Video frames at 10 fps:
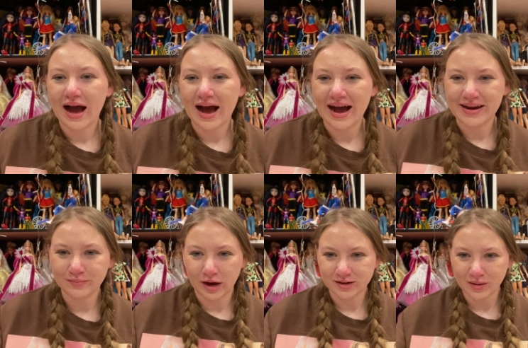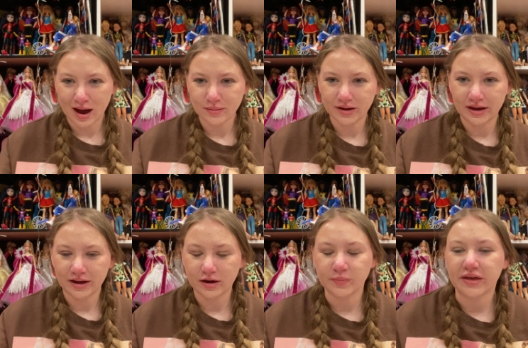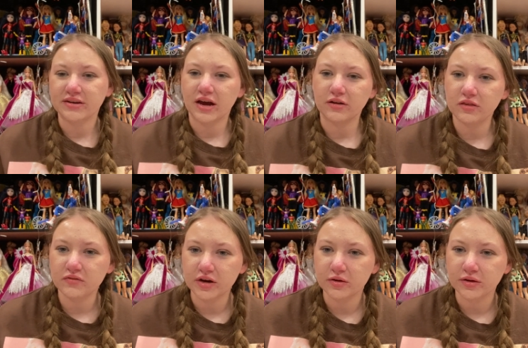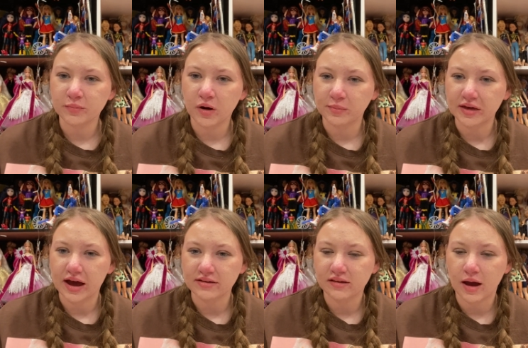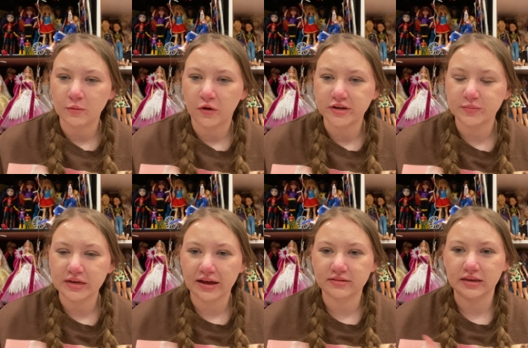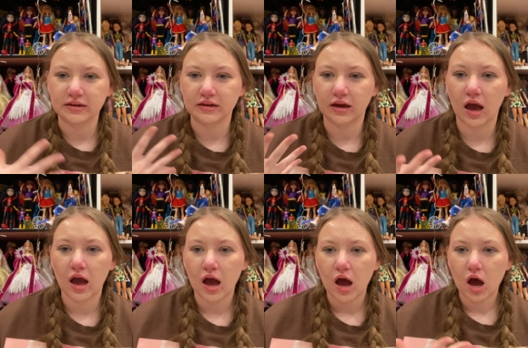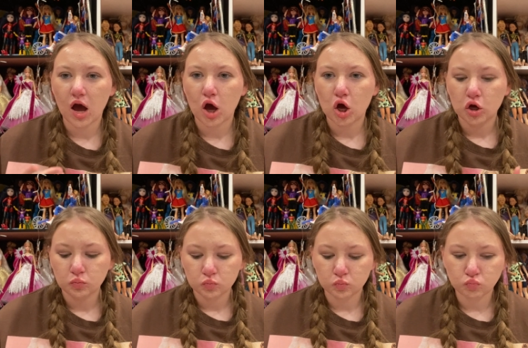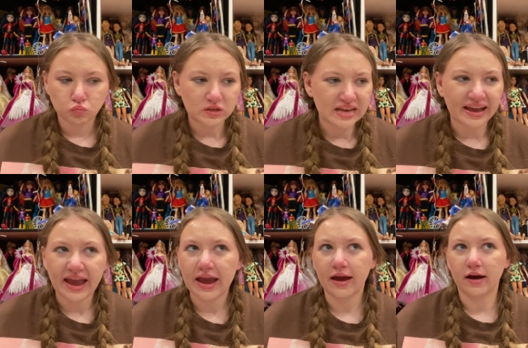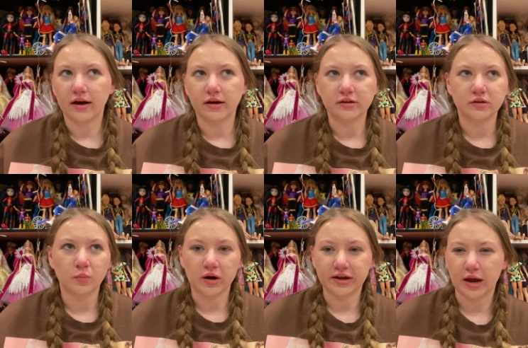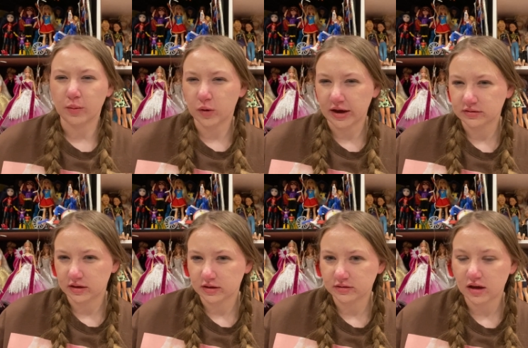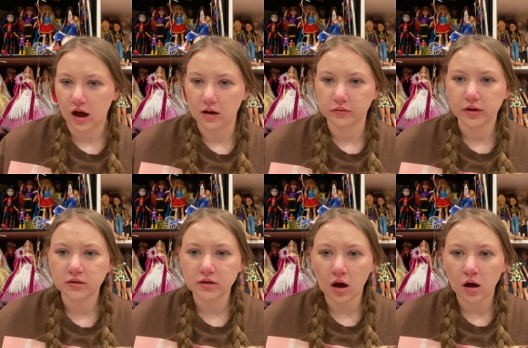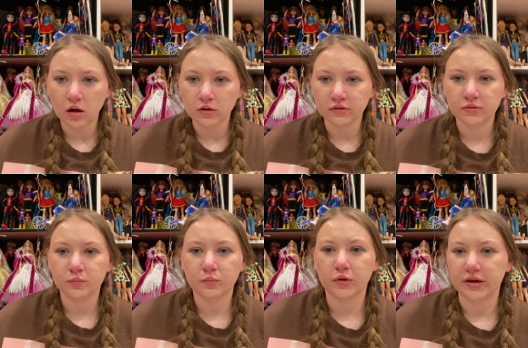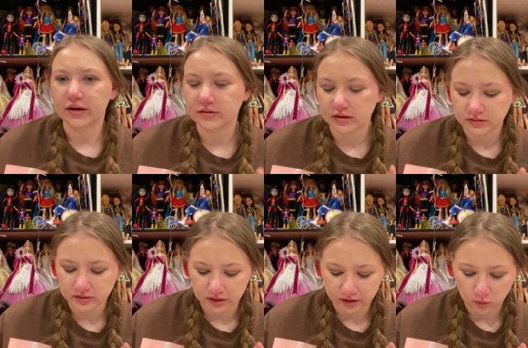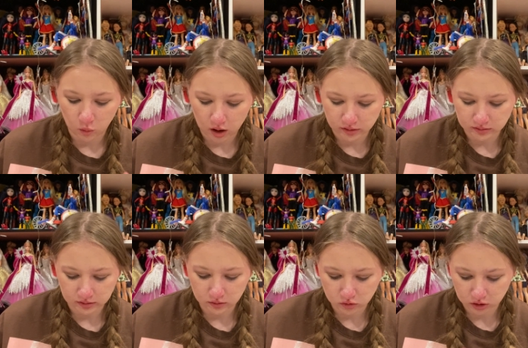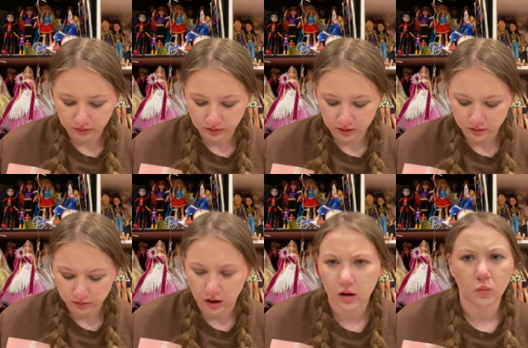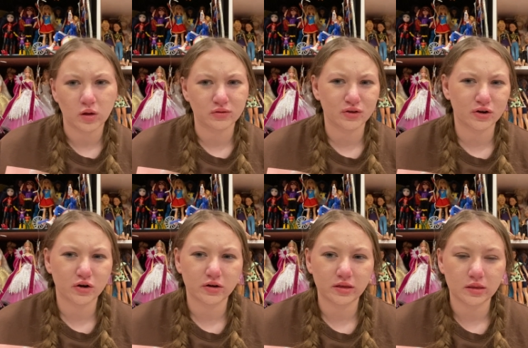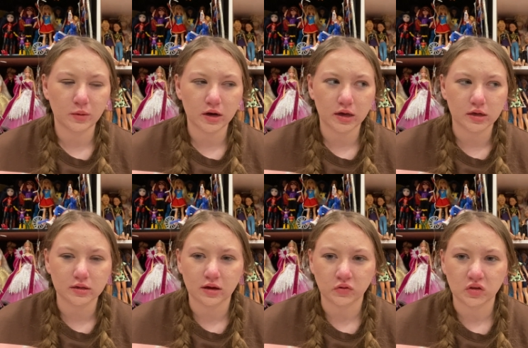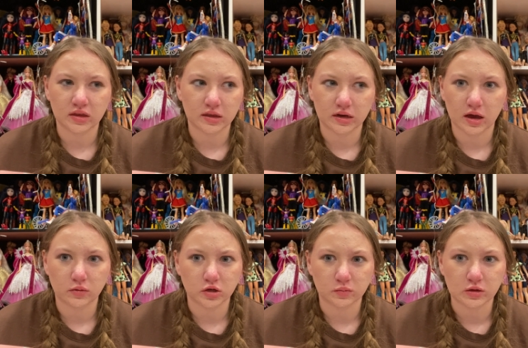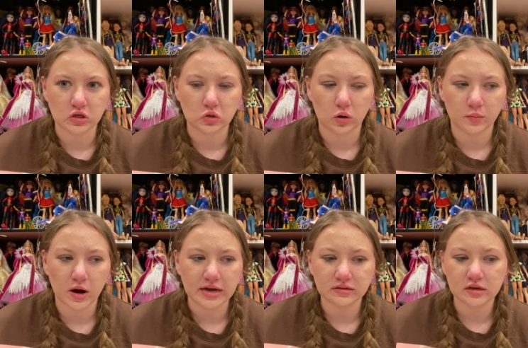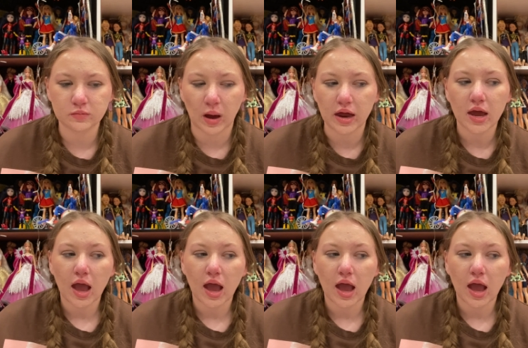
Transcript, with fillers: Hi, I'm ECTPEB, and by the title of the video, you can probably guess I'm going to be guessing secondhand market prices of dolls, pre-existing ones. Usually they're not ones that are currently in the market because obviously then that would just be store prices. But